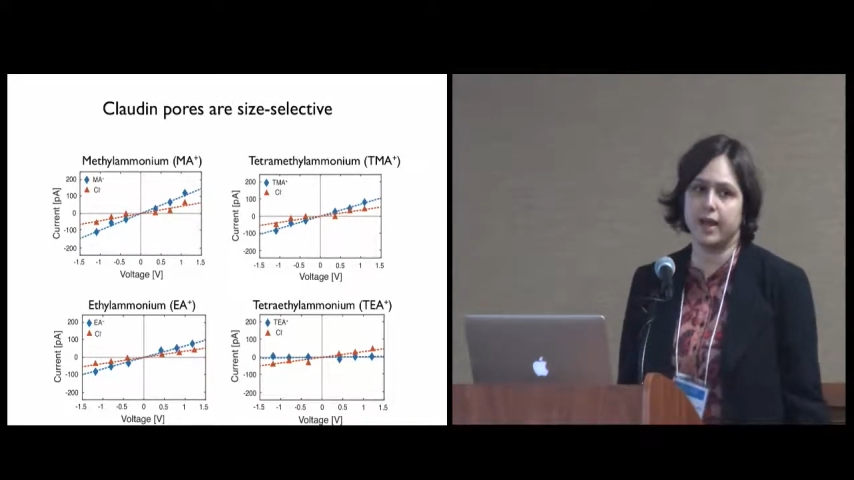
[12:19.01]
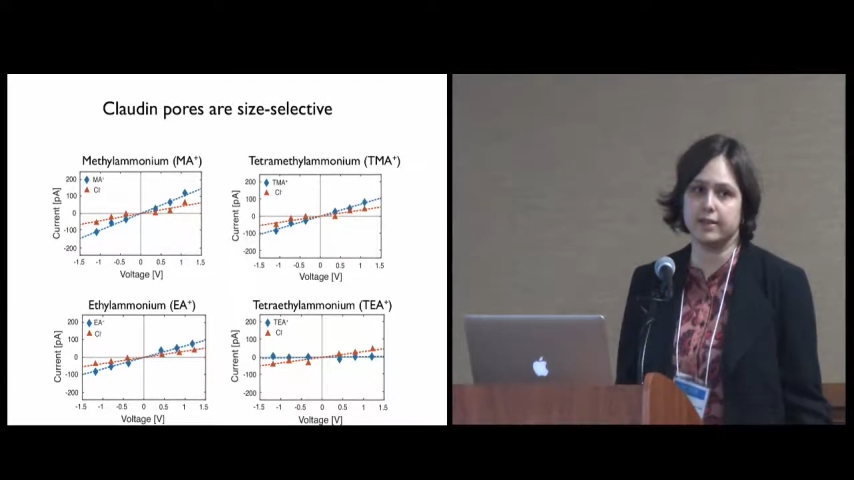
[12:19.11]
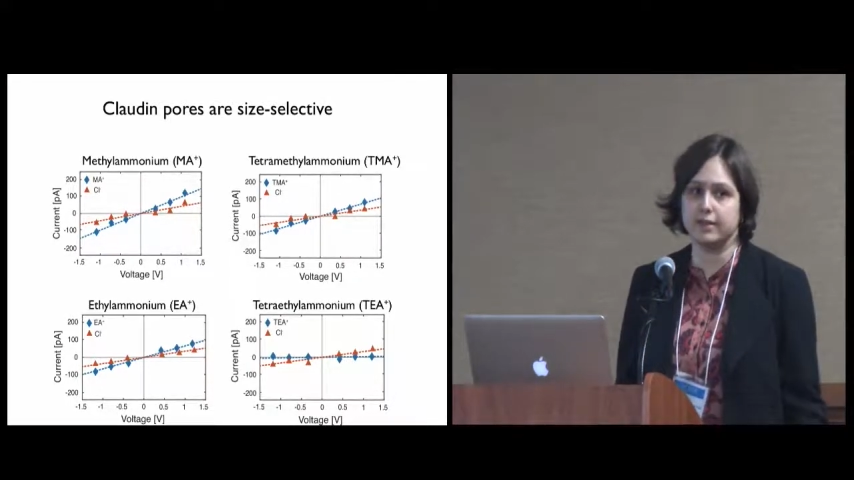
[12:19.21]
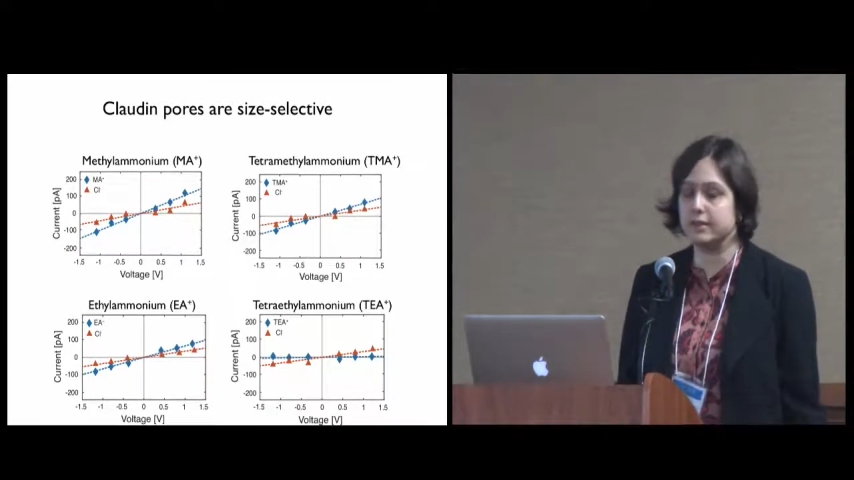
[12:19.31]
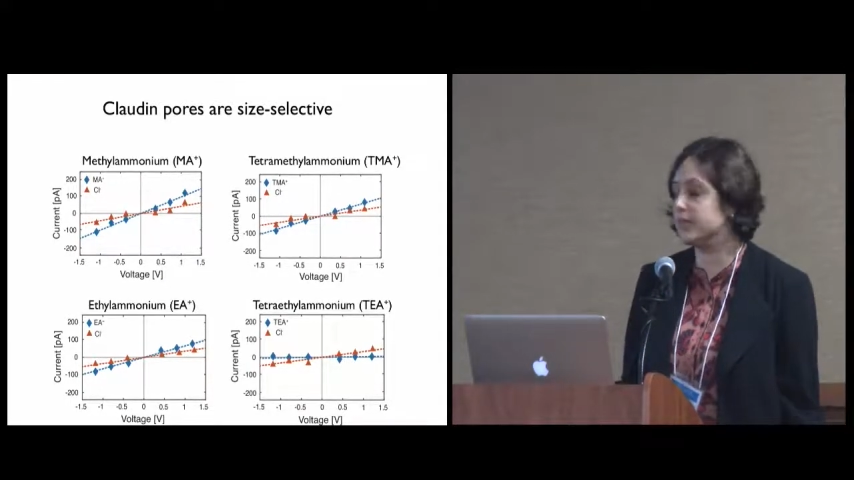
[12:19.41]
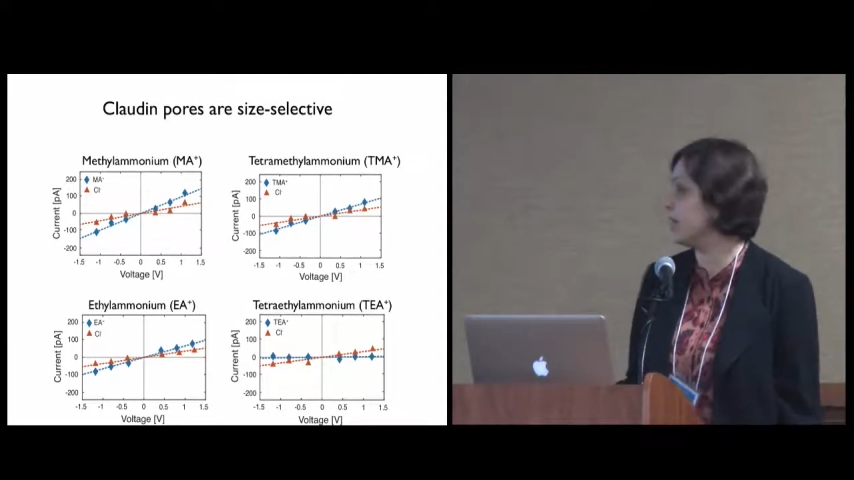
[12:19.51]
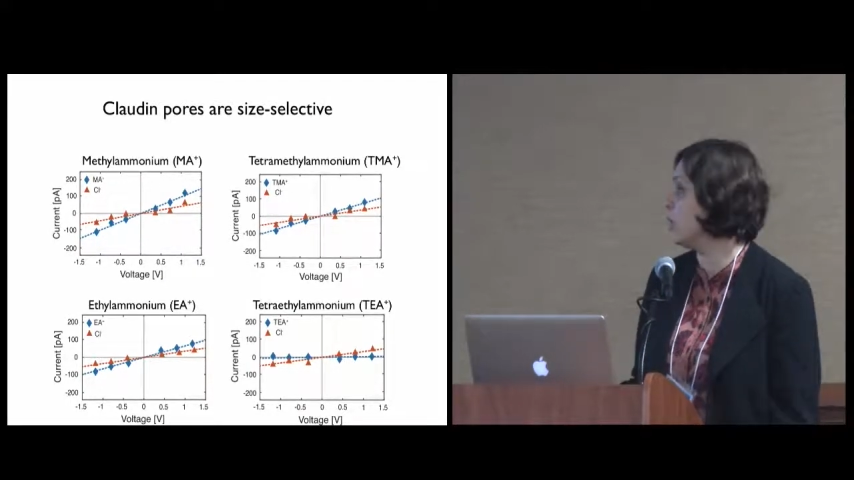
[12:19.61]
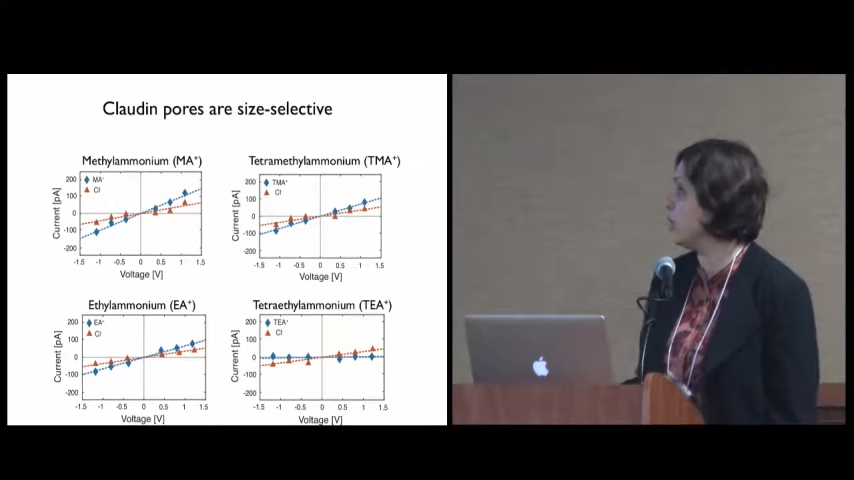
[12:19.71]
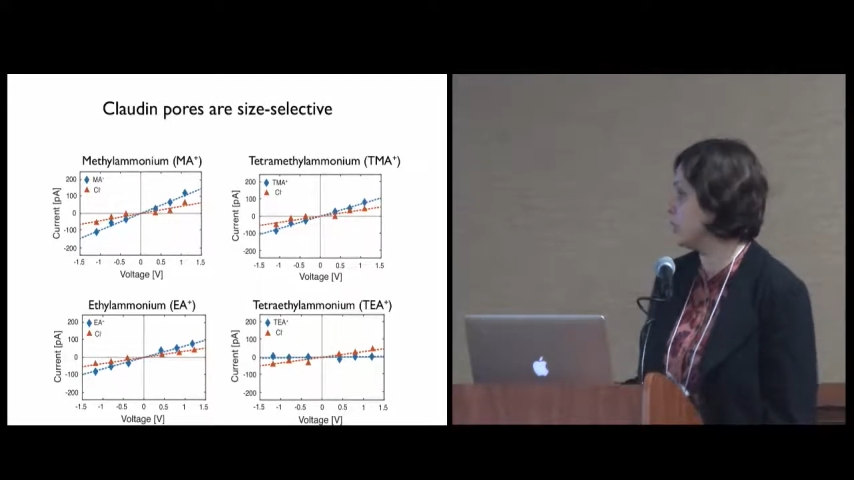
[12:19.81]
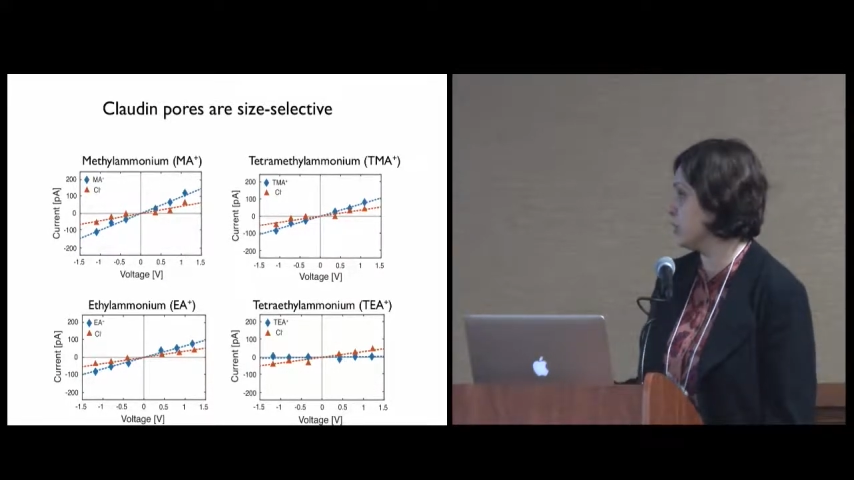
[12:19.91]
and it didn't
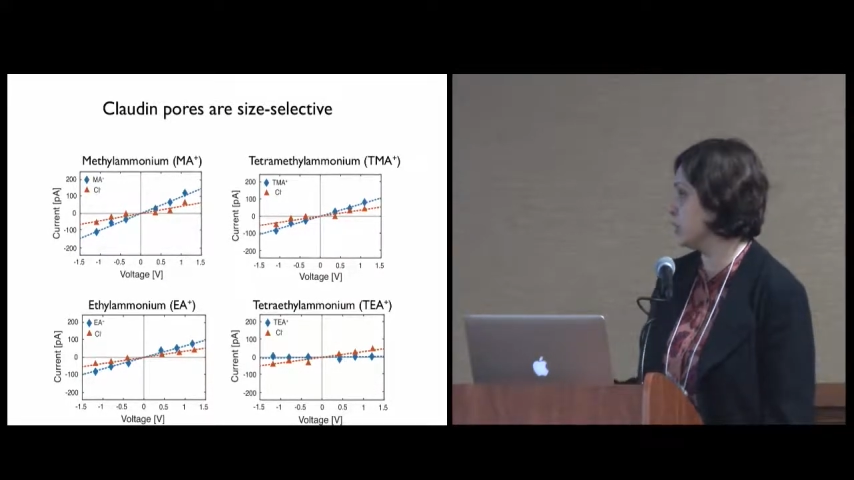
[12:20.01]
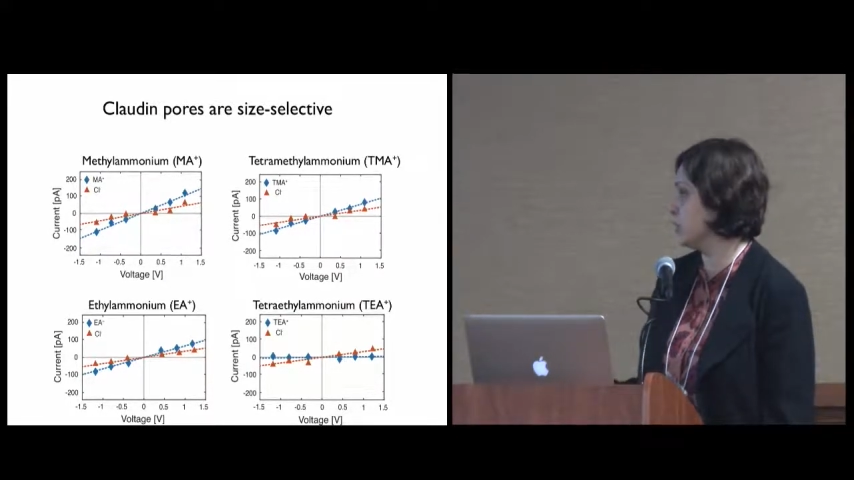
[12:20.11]
go through.